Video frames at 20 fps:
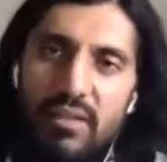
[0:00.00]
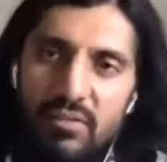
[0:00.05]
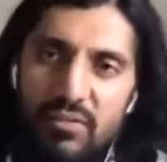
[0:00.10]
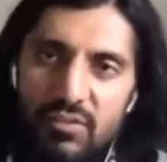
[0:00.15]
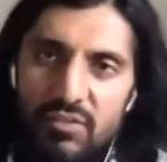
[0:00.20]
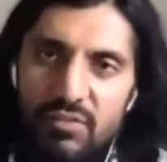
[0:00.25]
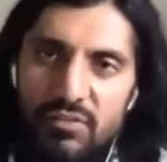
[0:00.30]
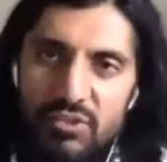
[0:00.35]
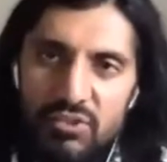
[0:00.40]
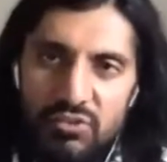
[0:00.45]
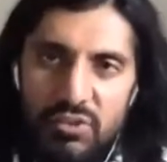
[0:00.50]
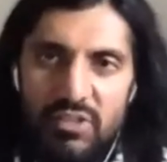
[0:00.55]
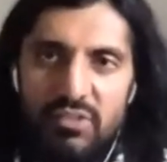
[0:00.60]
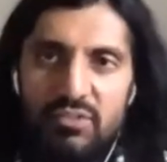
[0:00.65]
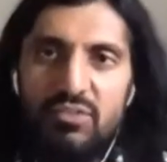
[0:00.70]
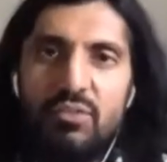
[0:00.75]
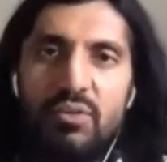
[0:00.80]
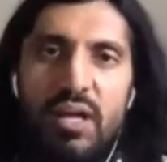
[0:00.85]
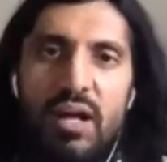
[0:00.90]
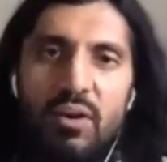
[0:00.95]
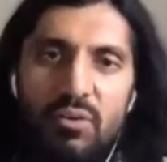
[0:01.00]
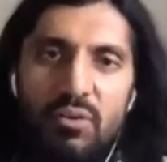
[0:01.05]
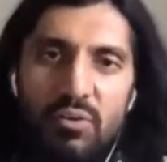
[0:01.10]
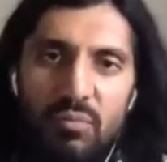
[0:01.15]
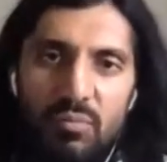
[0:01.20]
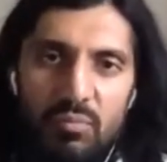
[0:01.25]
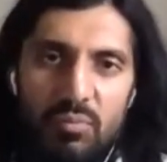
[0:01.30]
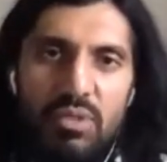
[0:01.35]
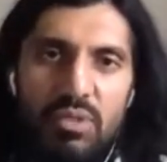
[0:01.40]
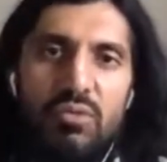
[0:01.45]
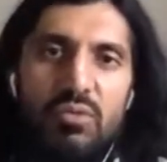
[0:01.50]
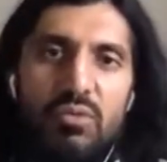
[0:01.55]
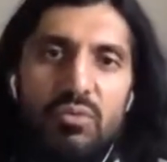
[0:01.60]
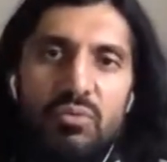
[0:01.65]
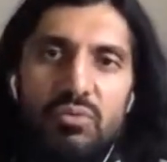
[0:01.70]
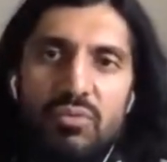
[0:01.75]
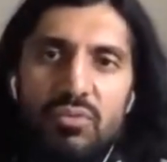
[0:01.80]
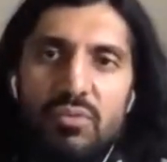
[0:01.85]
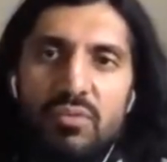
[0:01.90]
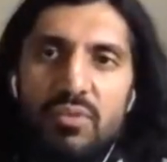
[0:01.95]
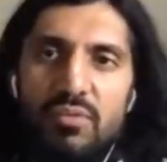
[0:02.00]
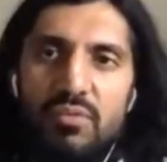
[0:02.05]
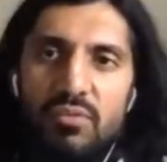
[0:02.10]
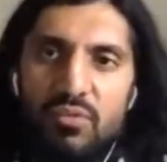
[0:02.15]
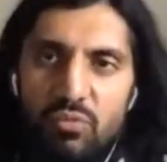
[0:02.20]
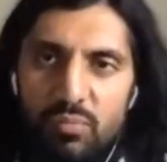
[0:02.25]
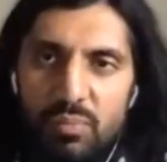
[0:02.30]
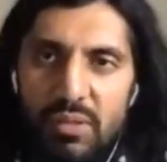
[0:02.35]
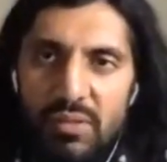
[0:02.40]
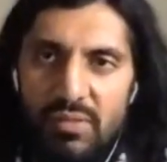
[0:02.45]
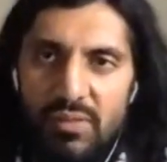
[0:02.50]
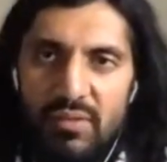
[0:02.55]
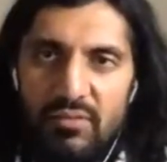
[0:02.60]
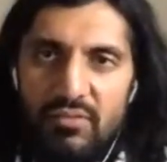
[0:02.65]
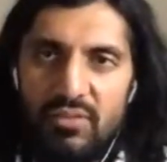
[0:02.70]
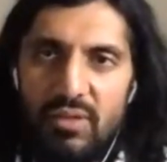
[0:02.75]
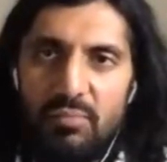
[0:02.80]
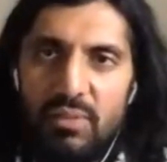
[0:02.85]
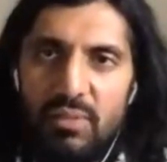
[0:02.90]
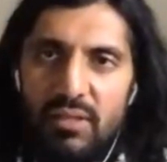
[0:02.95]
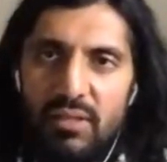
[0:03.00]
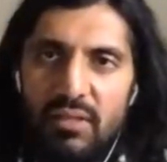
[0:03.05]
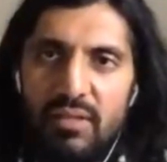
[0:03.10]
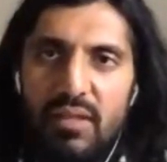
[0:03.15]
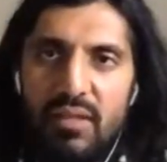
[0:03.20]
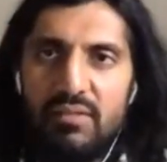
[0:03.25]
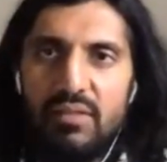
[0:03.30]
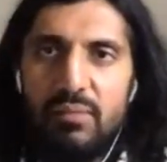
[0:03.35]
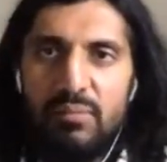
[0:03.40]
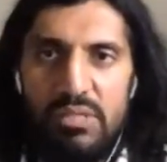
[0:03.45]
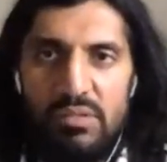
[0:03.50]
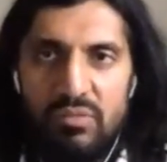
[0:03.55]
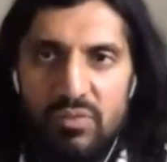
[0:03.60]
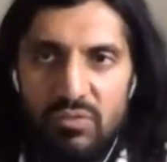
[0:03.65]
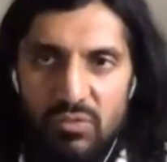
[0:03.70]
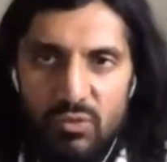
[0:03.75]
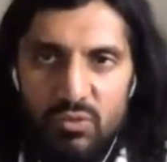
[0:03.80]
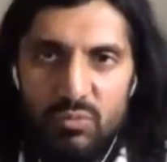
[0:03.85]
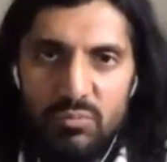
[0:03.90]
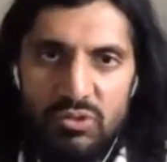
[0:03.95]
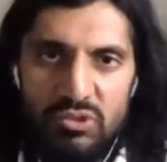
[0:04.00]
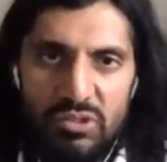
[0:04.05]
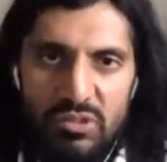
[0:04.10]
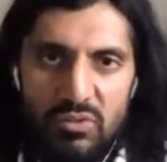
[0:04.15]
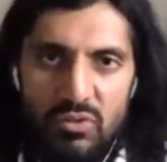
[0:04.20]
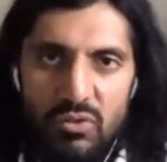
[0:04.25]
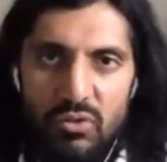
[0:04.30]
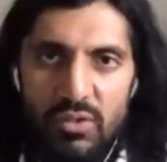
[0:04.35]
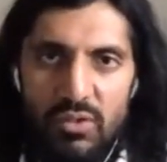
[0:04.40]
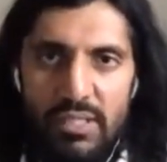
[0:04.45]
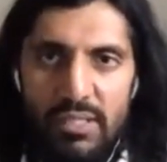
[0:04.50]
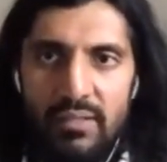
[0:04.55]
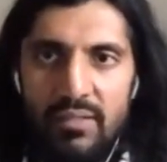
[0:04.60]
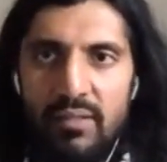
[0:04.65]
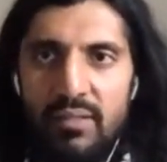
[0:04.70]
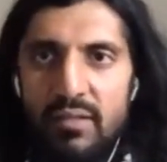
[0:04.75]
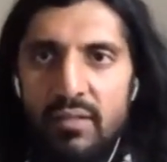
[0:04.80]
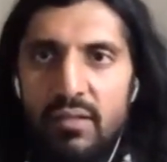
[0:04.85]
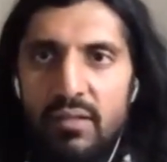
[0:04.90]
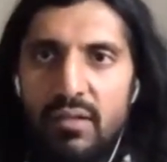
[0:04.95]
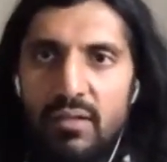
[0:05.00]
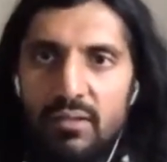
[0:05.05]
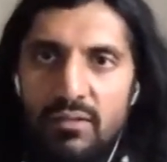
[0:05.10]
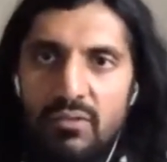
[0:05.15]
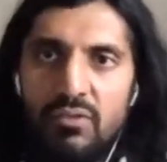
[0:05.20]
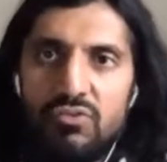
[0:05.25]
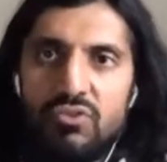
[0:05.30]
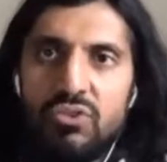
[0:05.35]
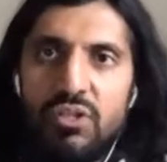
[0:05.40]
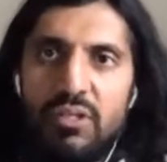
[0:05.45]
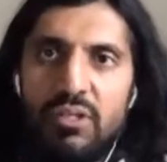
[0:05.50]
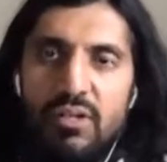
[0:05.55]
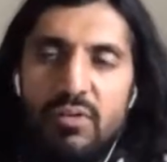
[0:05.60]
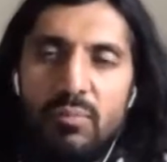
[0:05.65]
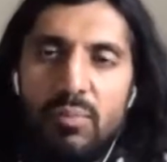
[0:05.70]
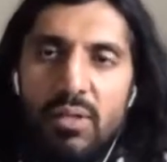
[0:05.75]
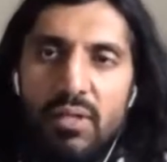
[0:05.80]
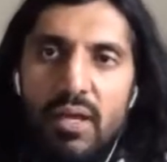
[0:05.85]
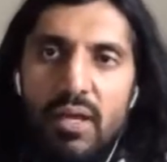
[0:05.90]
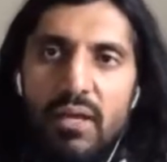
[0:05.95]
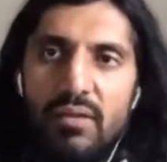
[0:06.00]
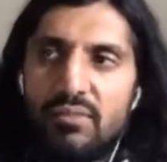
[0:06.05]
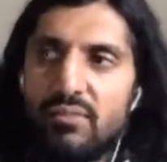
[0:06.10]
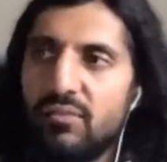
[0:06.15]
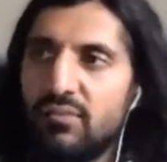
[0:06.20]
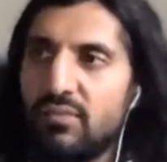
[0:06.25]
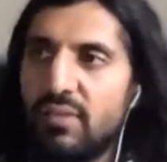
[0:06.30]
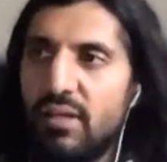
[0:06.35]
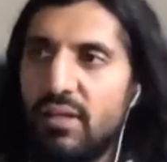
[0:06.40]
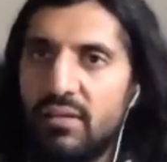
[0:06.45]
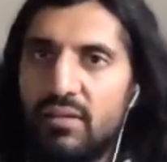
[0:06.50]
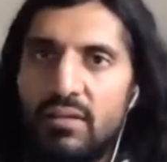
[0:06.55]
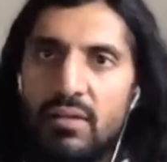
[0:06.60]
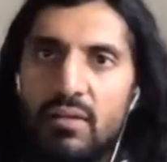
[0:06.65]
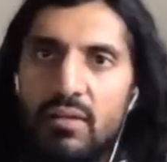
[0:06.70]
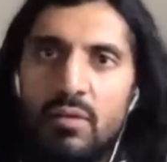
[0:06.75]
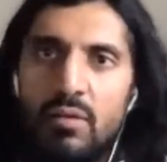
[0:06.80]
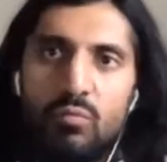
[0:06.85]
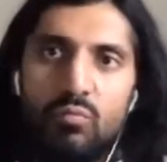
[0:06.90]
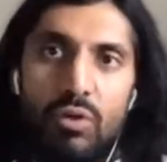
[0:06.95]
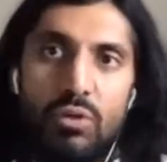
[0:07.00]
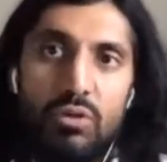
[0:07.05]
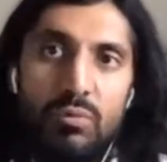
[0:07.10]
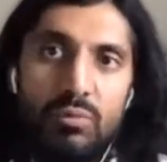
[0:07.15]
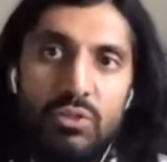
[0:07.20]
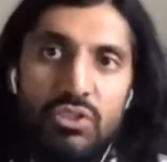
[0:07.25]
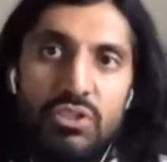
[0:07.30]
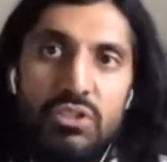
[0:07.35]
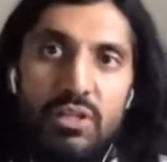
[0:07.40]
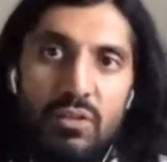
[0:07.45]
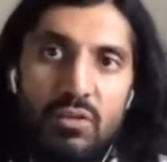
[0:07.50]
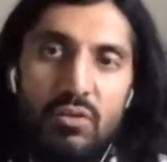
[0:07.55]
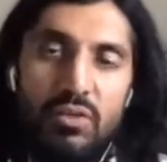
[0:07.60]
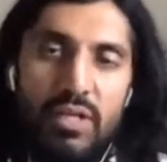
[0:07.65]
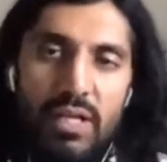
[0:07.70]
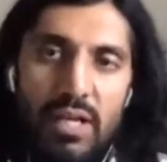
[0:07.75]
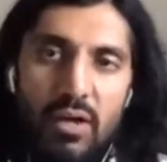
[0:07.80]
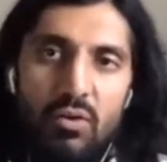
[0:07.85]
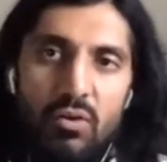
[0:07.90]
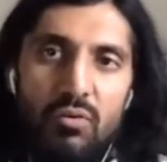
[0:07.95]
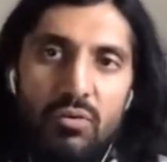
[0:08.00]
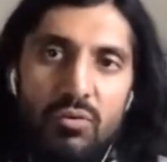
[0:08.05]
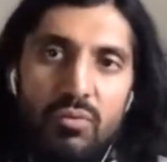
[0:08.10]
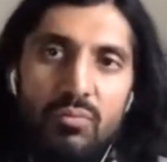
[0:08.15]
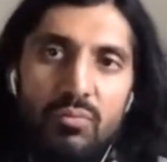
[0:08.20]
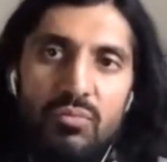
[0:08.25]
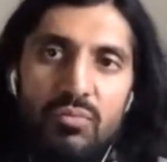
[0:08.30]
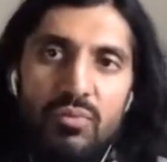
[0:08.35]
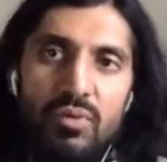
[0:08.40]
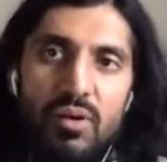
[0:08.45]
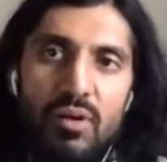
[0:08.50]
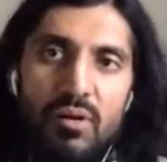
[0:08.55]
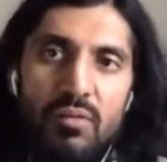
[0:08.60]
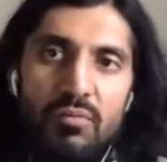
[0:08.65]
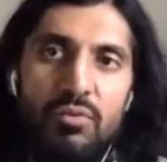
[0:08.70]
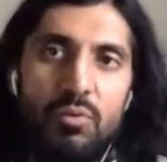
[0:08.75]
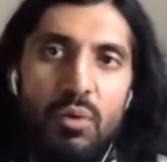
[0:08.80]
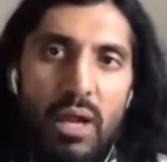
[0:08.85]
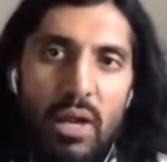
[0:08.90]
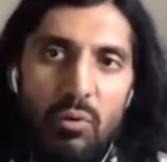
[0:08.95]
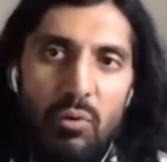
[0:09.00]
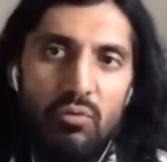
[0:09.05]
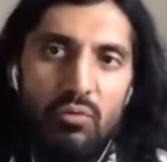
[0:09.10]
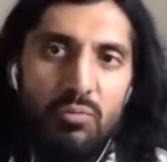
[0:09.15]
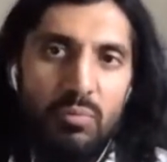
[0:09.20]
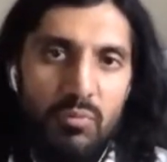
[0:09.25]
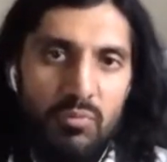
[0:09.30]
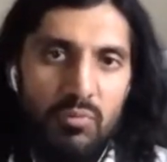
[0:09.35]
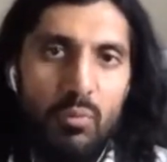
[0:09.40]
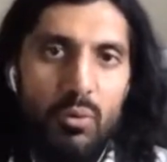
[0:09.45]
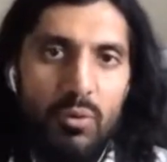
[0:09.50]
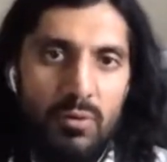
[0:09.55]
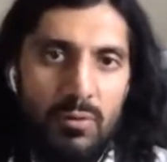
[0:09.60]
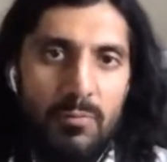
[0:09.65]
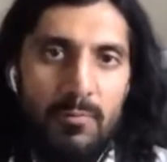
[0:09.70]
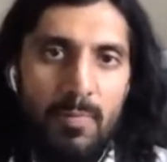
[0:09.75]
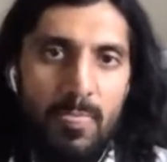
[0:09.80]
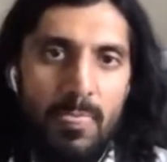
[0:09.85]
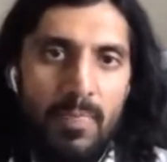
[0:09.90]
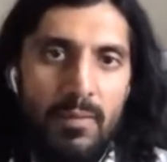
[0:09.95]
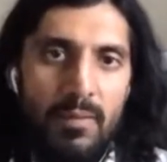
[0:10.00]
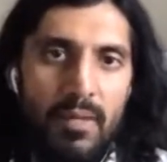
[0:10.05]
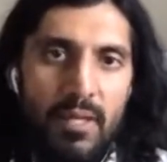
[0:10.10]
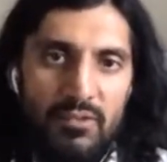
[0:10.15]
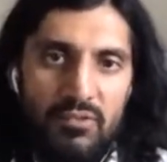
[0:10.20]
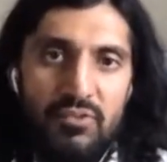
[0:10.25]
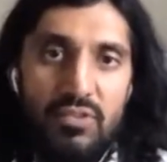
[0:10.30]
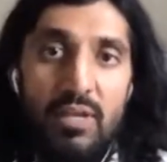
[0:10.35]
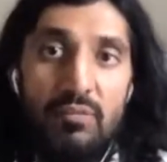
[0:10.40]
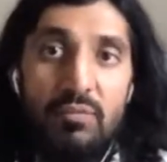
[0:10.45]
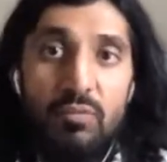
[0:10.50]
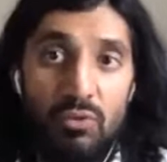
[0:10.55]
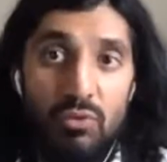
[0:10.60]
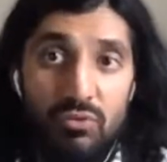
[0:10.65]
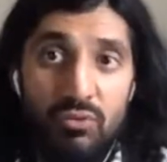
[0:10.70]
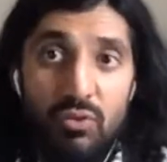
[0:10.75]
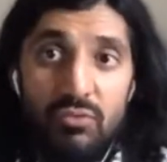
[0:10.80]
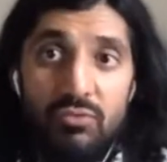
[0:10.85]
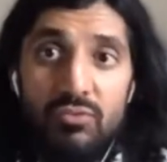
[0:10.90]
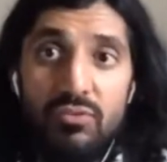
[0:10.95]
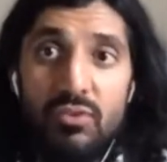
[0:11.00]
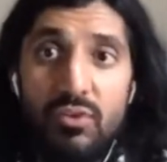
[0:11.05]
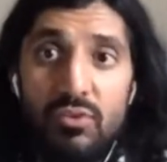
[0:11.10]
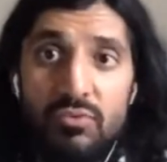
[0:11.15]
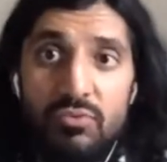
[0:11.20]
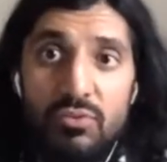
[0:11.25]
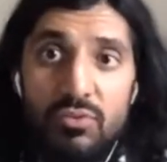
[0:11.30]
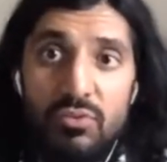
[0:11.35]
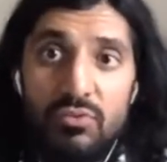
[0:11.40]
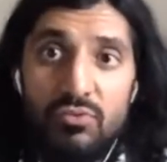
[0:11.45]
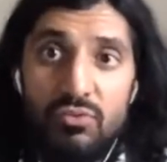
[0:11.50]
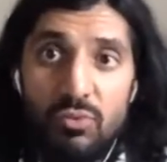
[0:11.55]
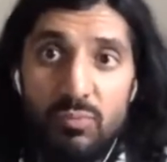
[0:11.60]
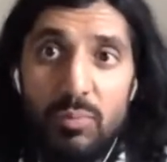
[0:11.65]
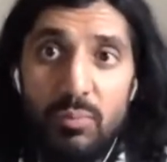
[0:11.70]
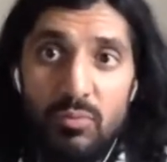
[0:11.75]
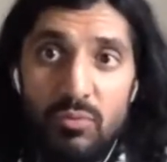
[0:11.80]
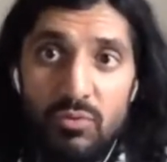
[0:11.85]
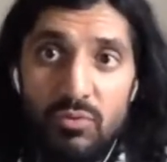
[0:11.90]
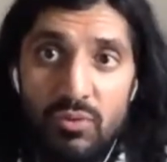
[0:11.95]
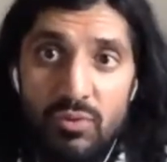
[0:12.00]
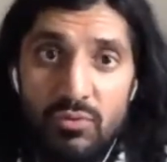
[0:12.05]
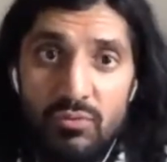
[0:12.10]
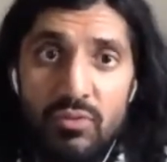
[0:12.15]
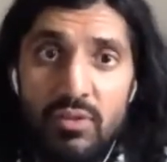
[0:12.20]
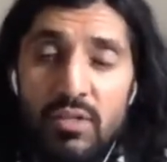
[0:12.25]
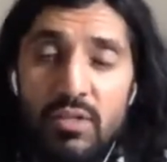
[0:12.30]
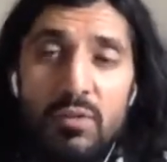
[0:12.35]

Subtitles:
there's different tricks or algorithms we can use to speed things up. Like a lot of times, even if you're using machine learning, a little trick that everybody has is that run your machine learning algorithms a few hours before and just have your results there so you can show people results.